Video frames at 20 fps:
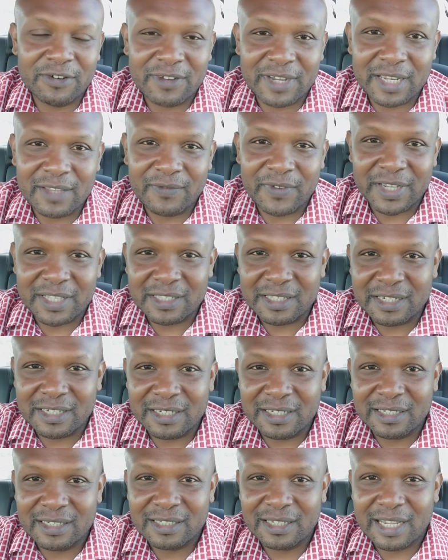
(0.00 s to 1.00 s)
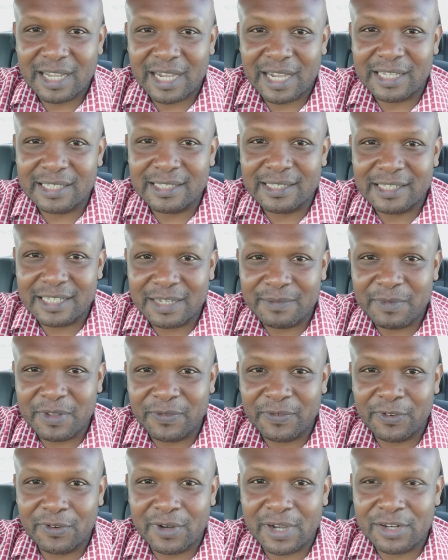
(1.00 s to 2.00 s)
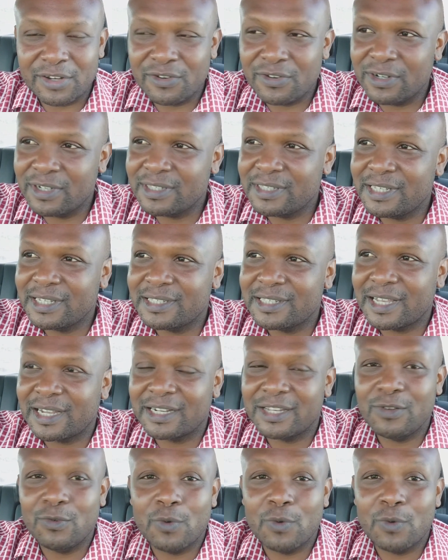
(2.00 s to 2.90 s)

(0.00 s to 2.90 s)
really ventured and seen before and you're gonna see exactly